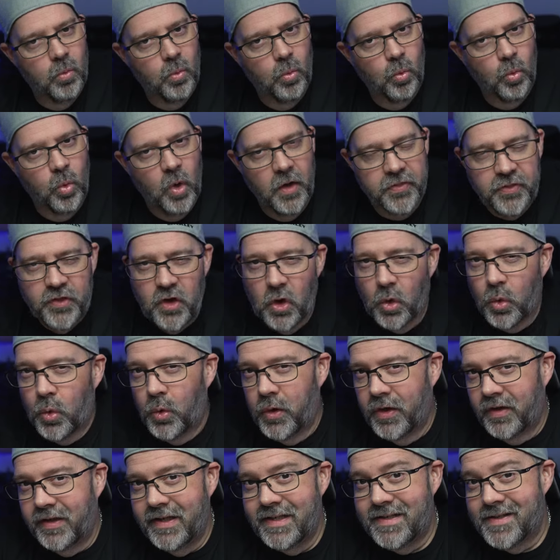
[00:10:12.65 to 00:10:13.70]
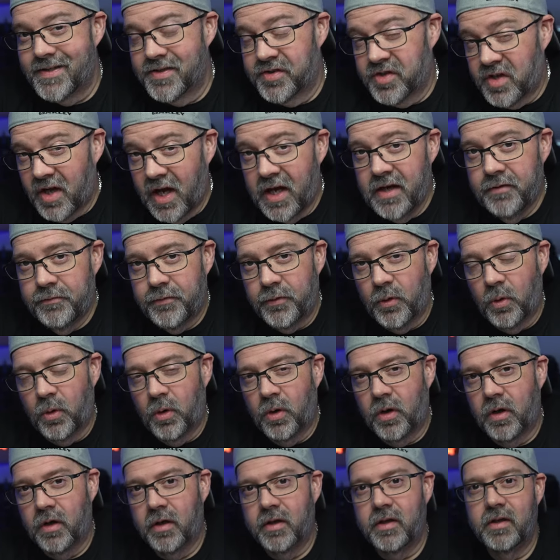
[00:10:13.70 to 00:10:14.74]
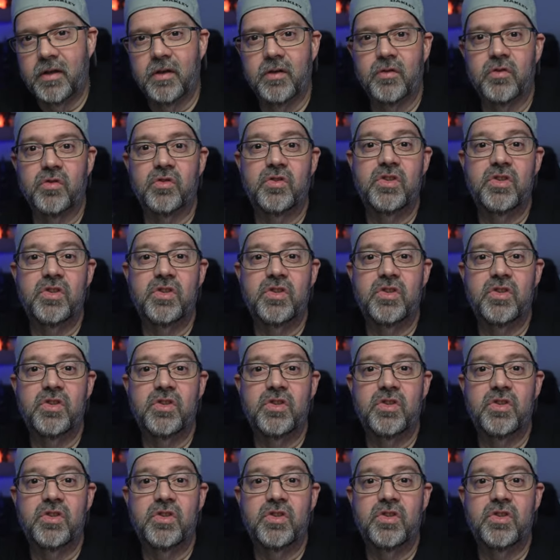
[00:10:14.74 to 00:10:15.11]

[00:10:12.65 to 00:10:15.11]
What they're really designed for is